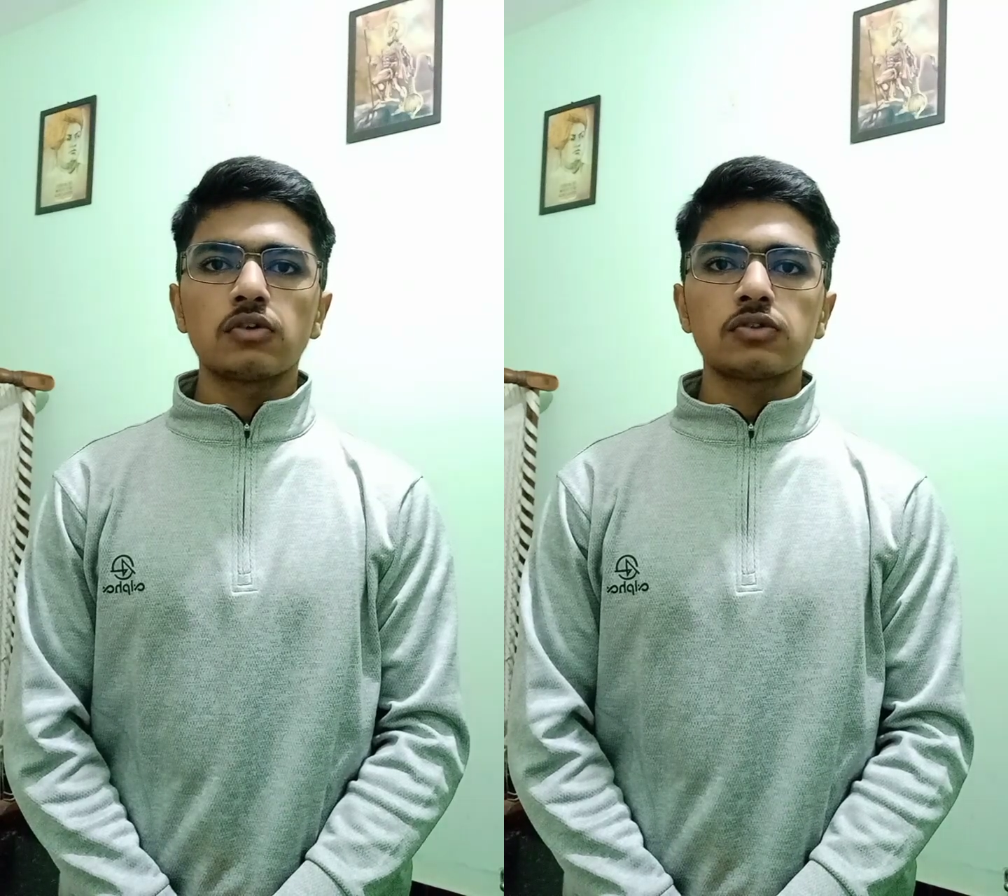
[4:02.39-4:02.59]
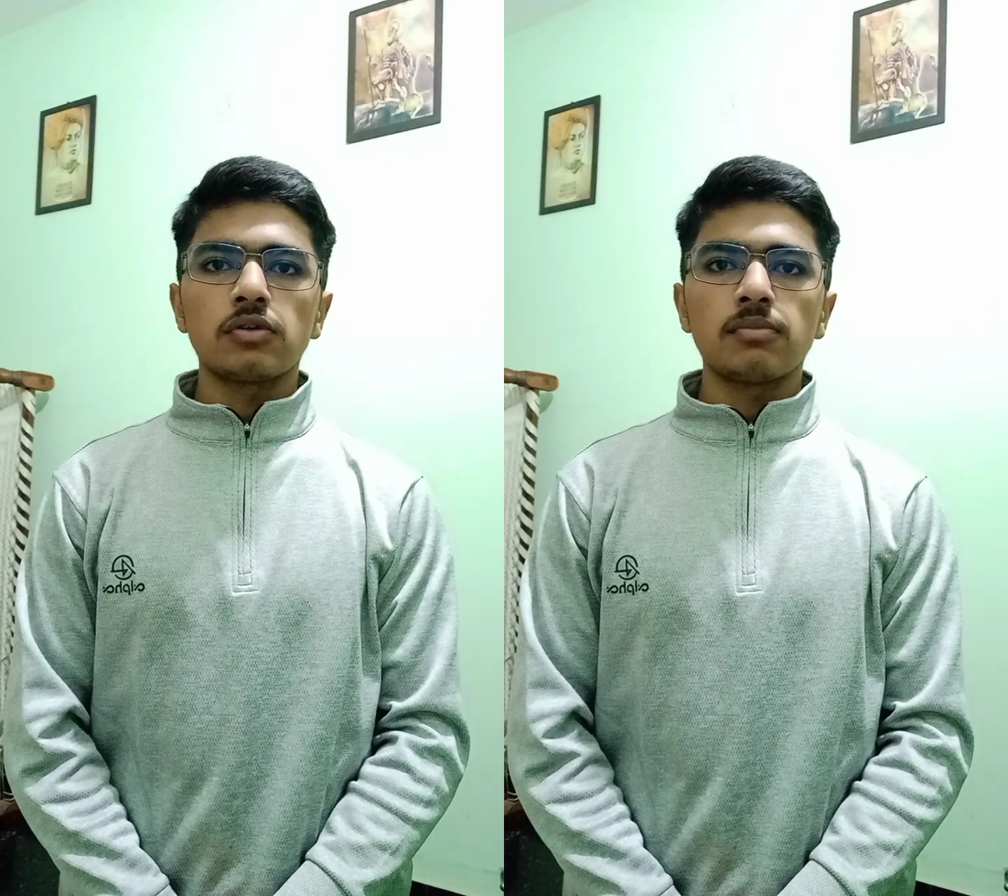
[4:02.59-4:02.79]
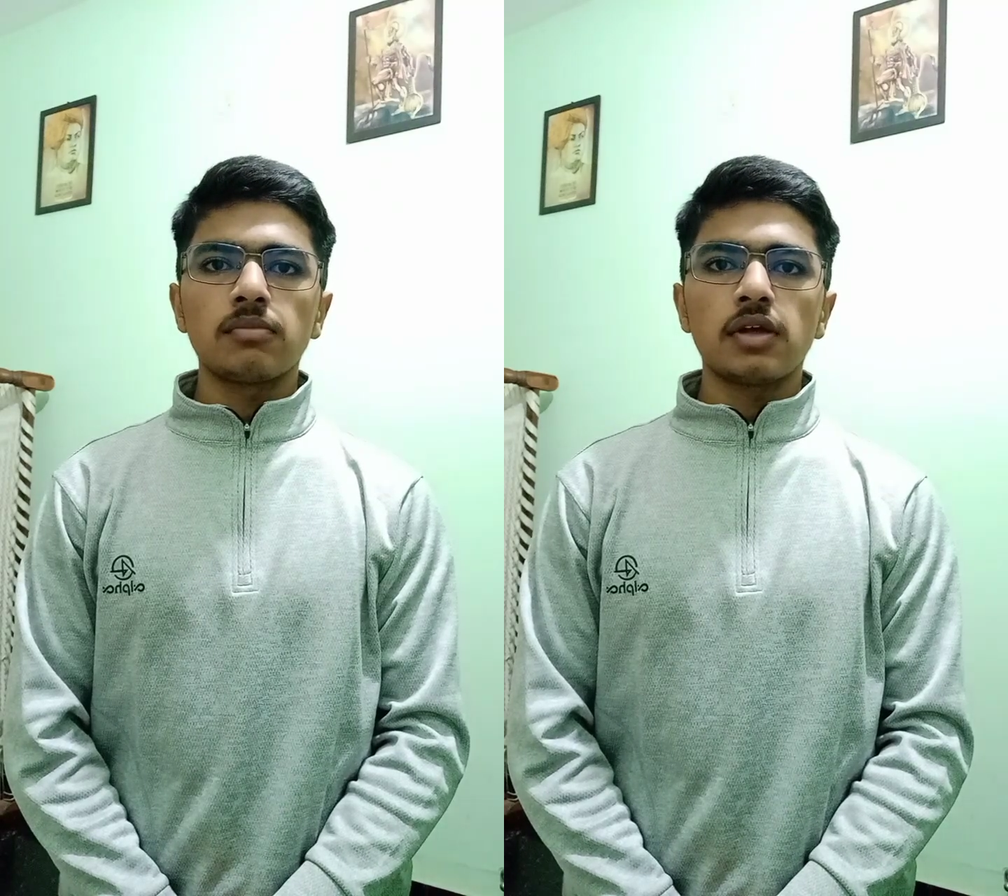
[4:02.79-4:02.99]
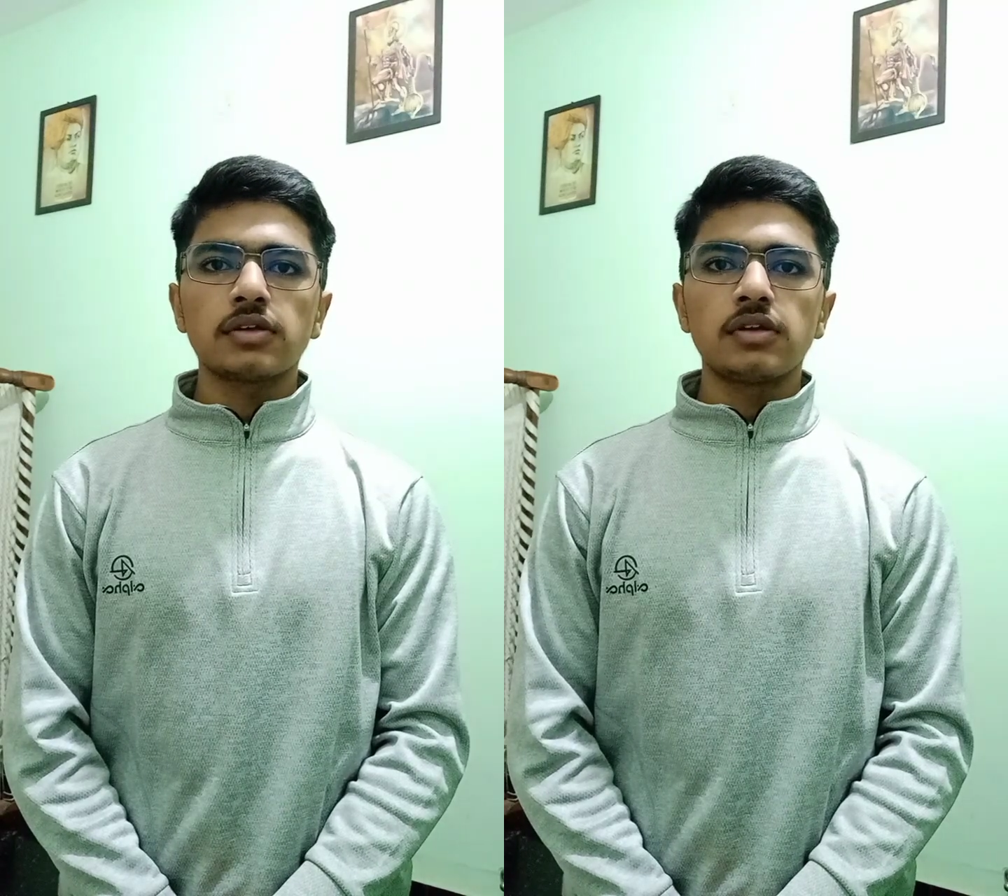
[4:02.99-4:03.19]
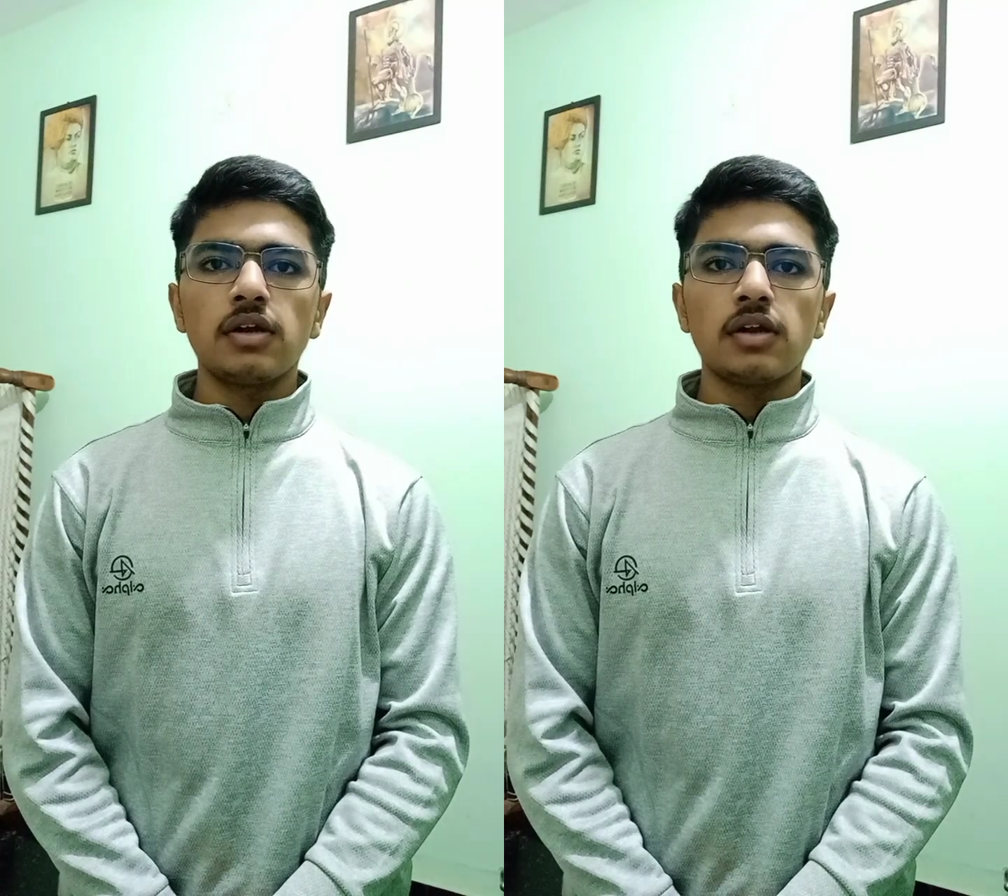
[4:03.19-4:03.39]
some
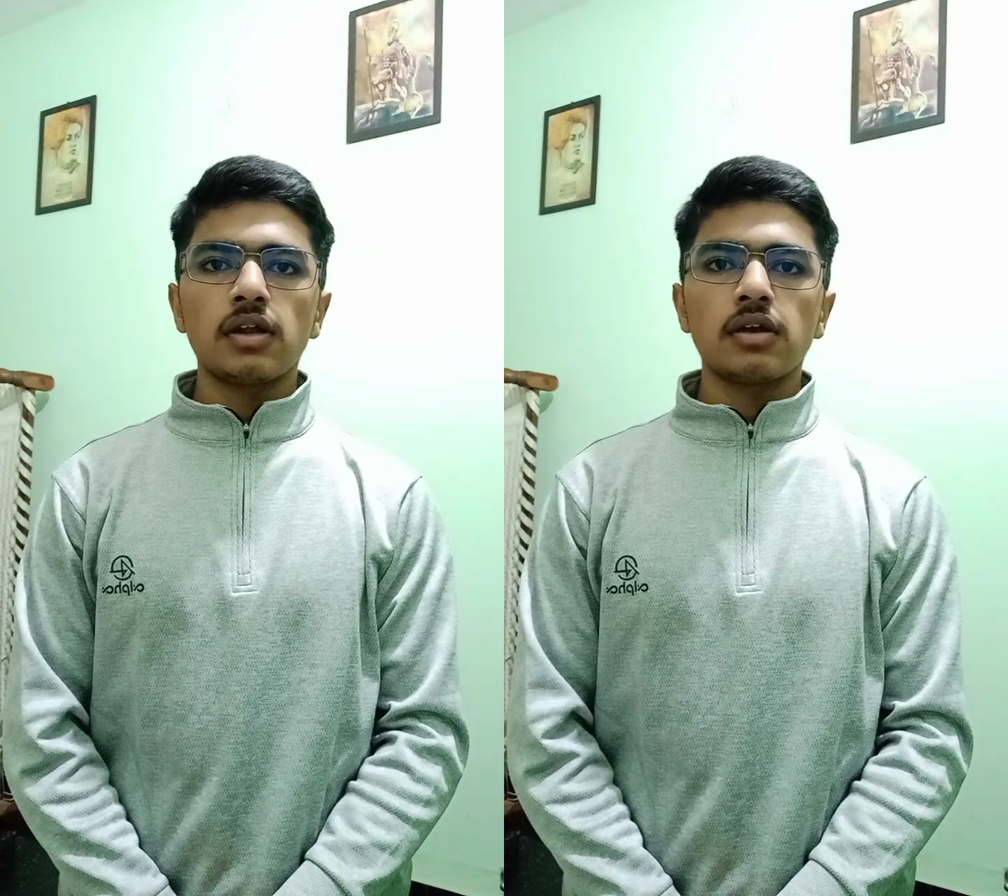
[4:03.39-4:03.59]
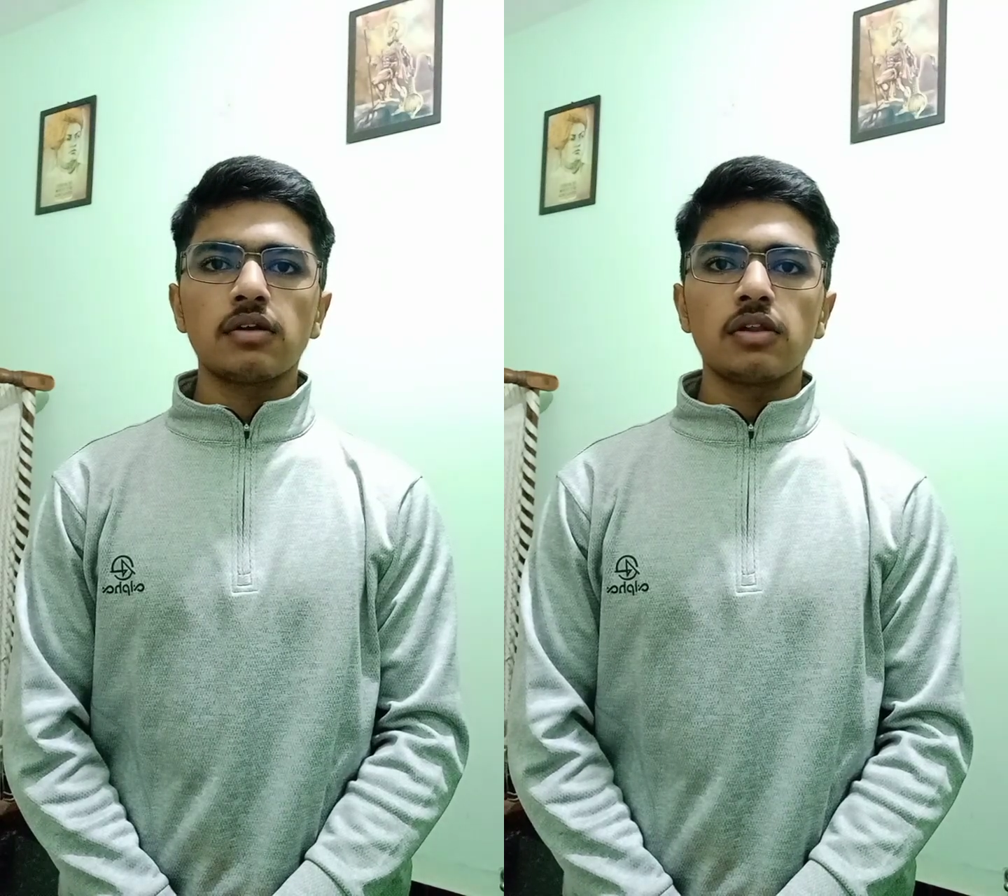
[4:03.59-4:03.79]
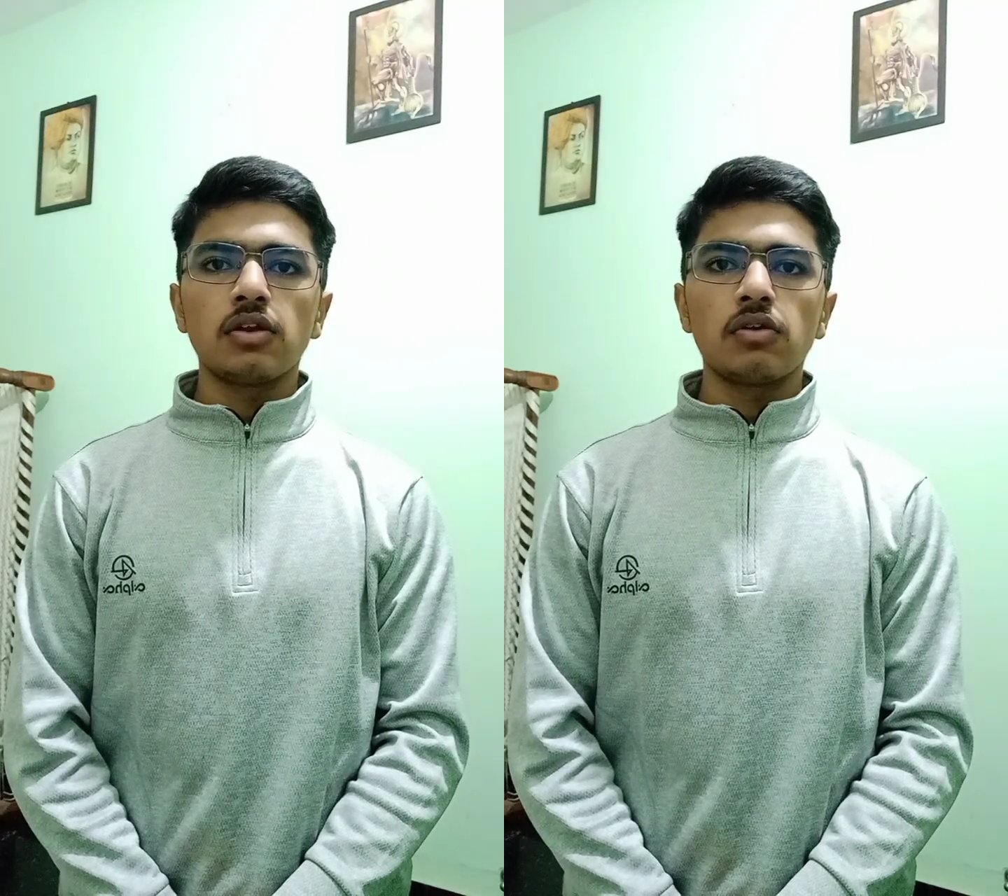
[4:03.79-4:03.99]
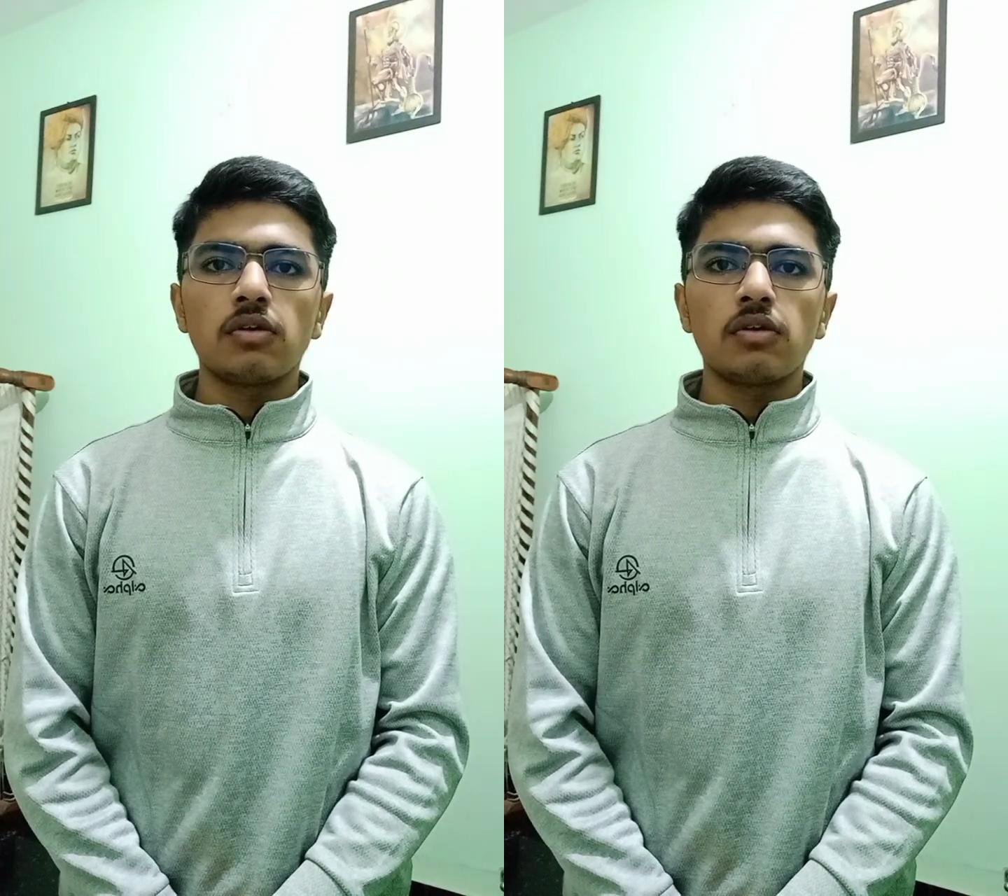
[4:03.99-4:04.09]
accident and the